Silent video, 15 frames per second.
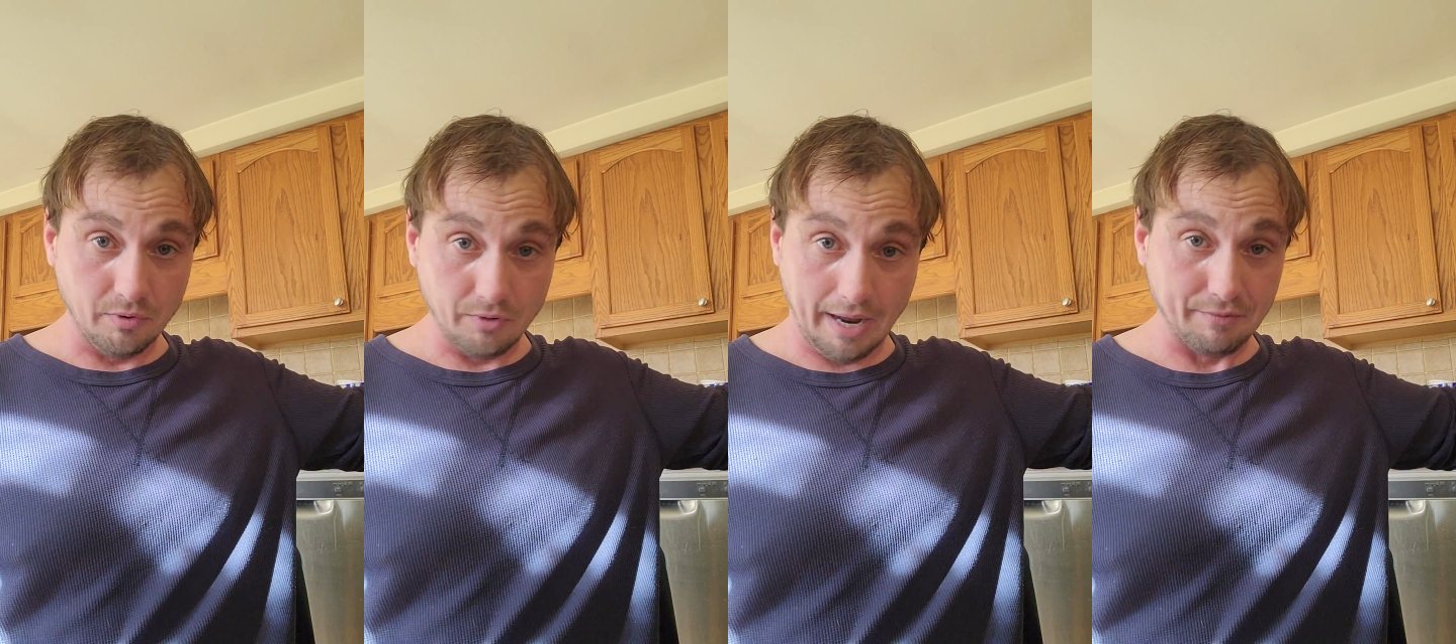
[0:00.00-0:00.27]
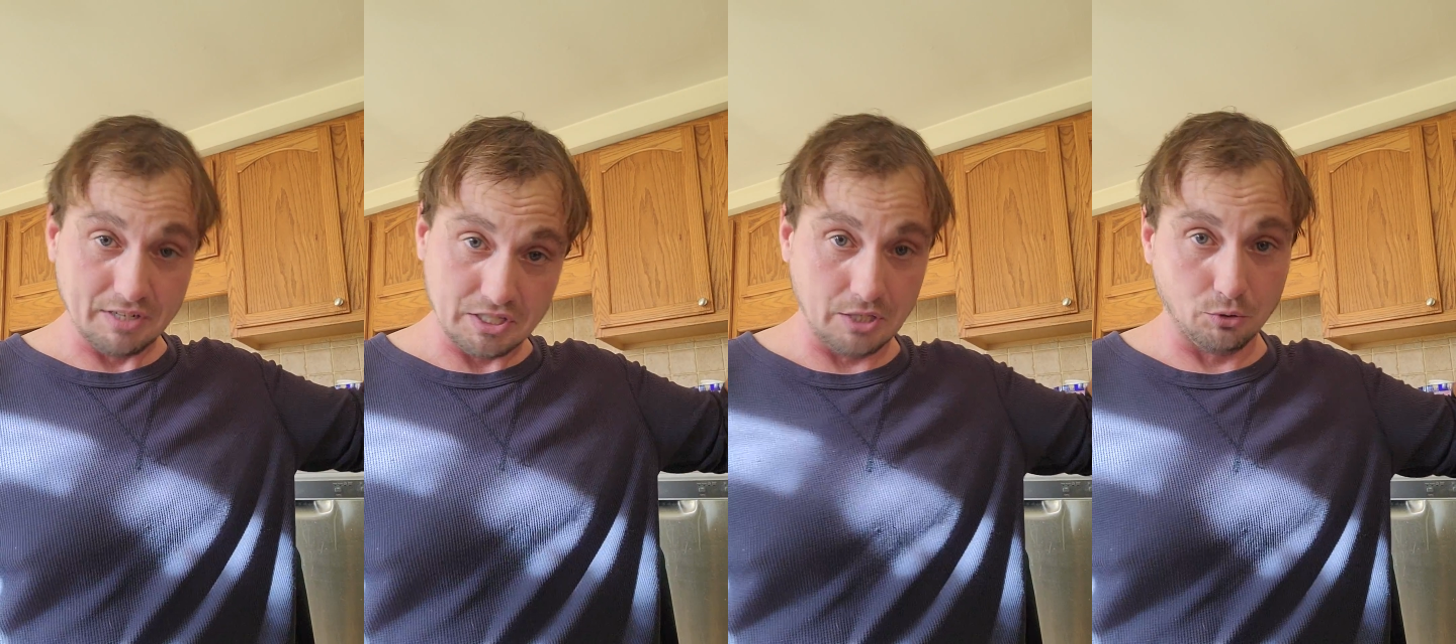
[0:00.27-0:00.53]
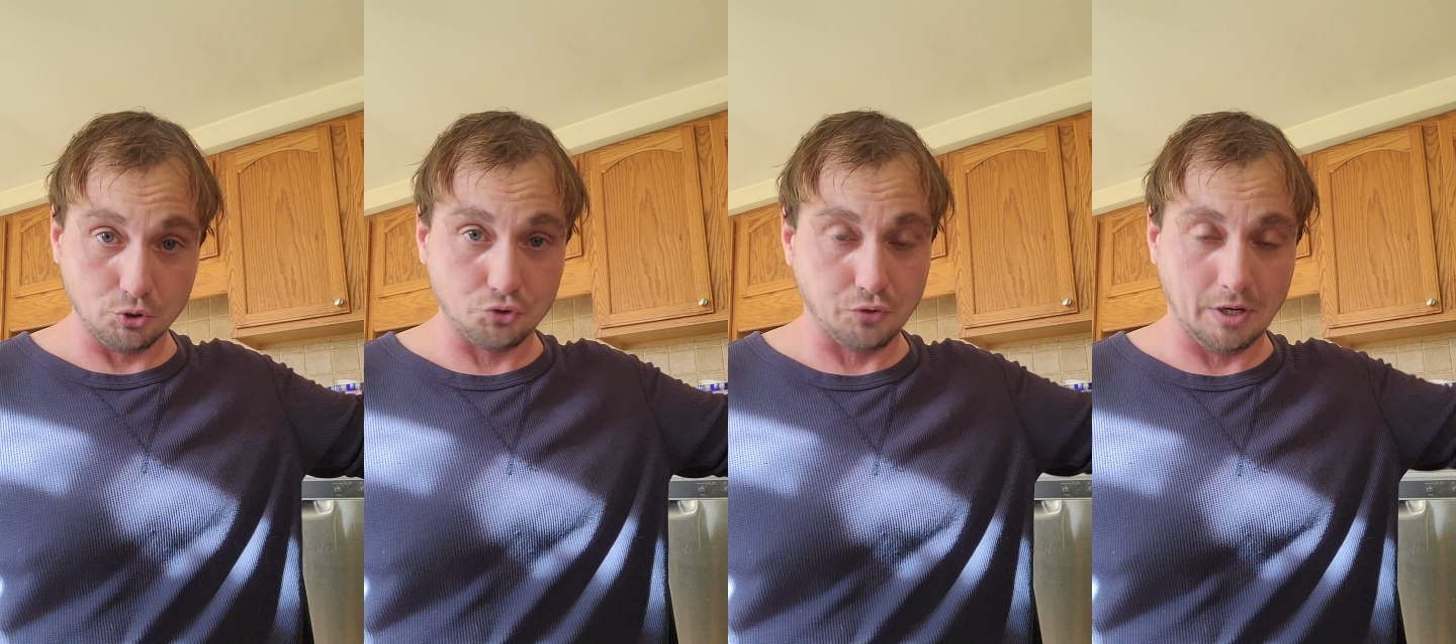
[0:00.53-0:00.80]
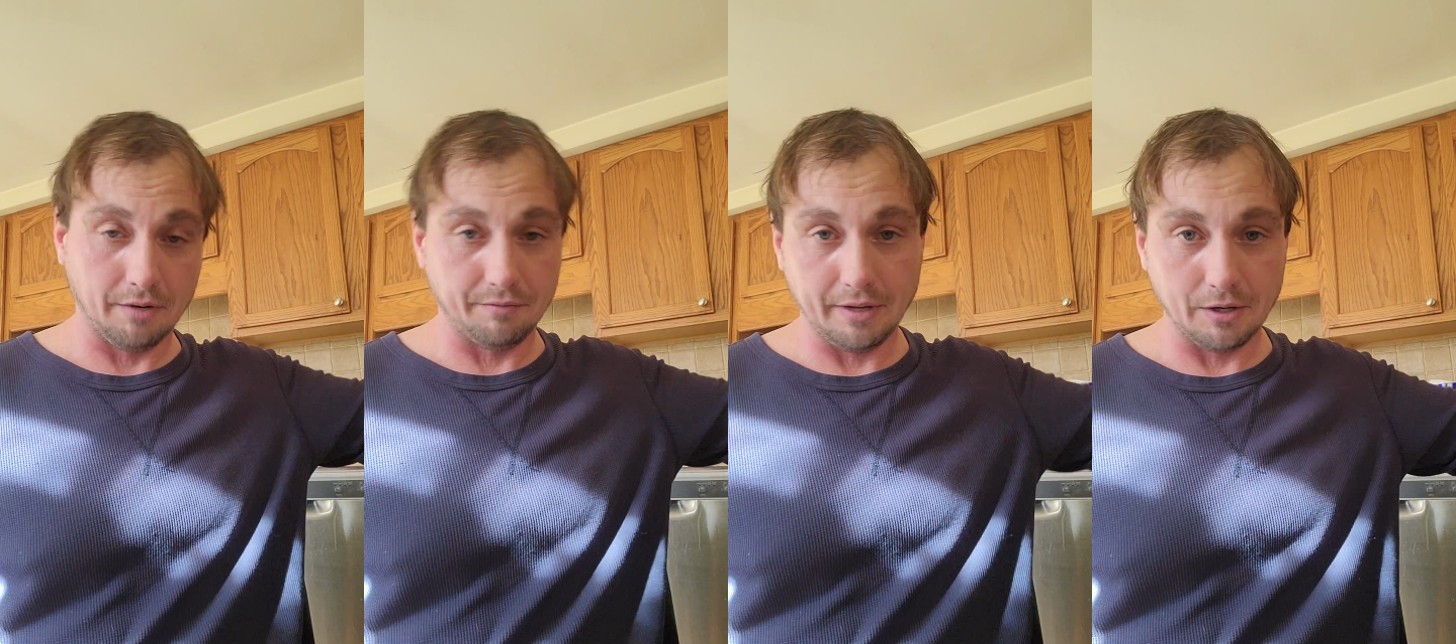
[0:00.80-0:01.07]
every single
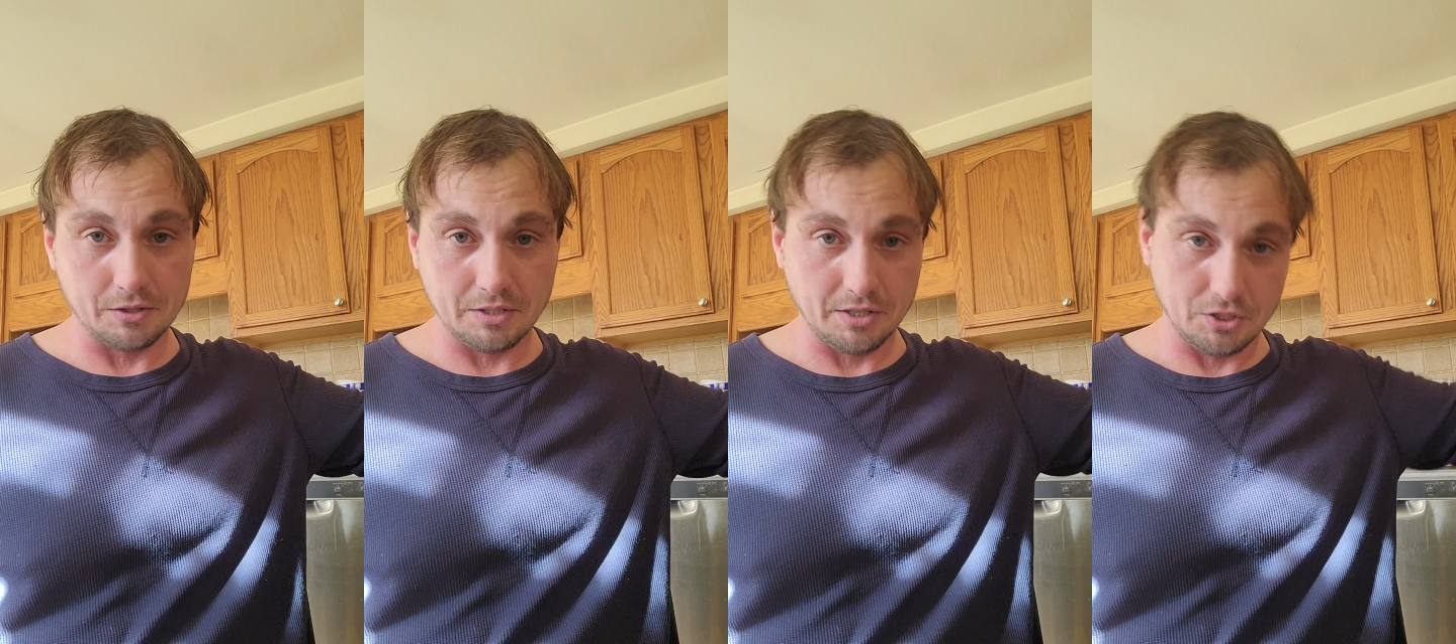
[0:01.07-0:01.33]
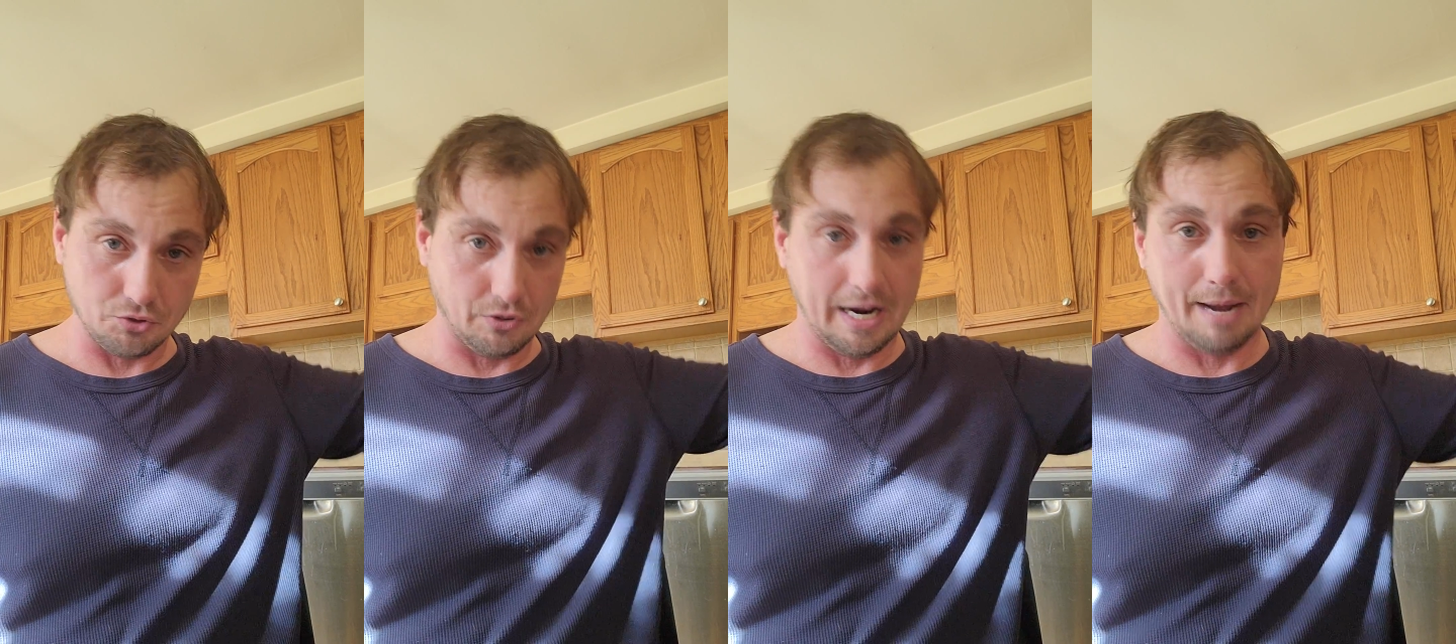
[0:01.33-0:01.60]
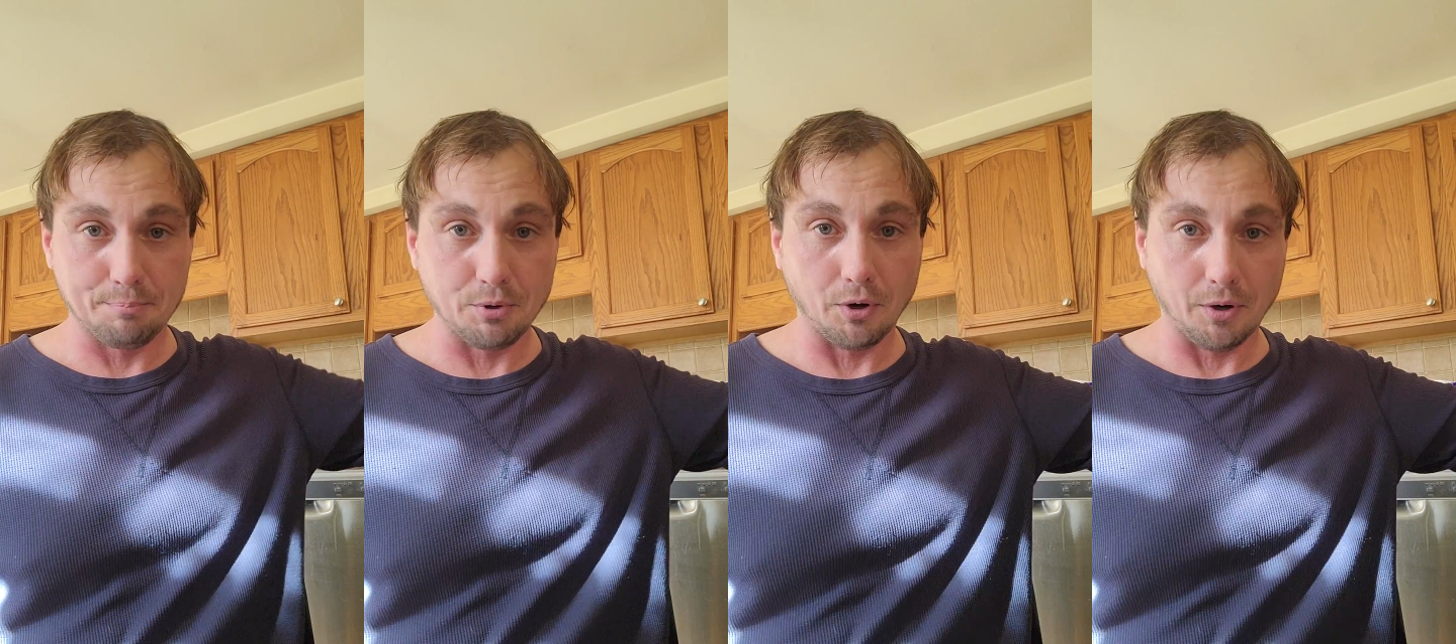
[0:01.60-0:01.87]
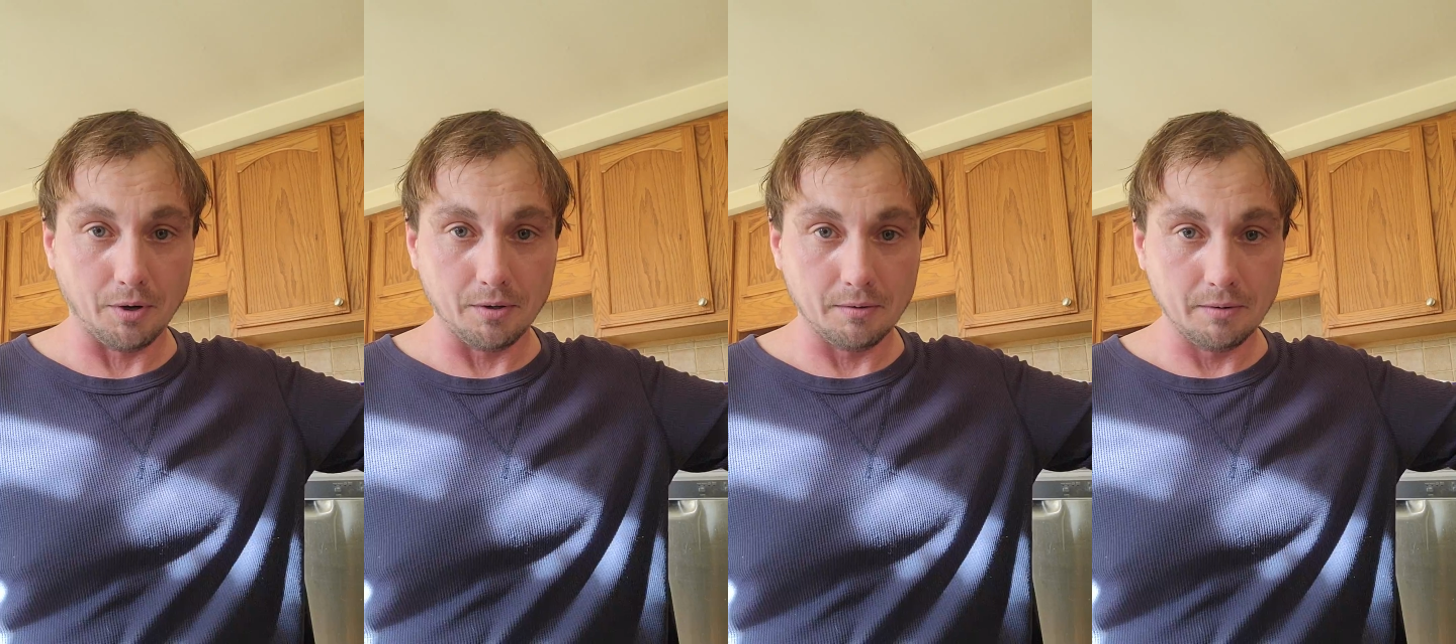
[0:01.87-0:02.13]
truck of theirs to the
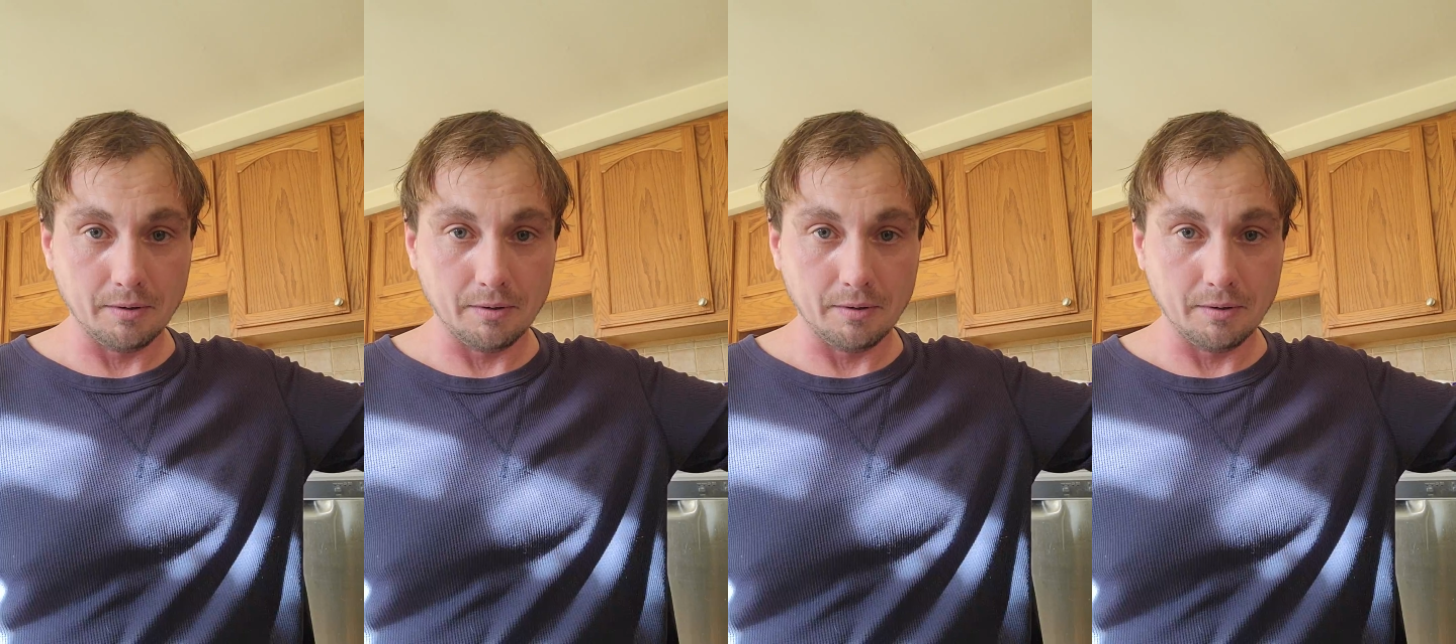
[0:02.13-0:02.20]
scrapyard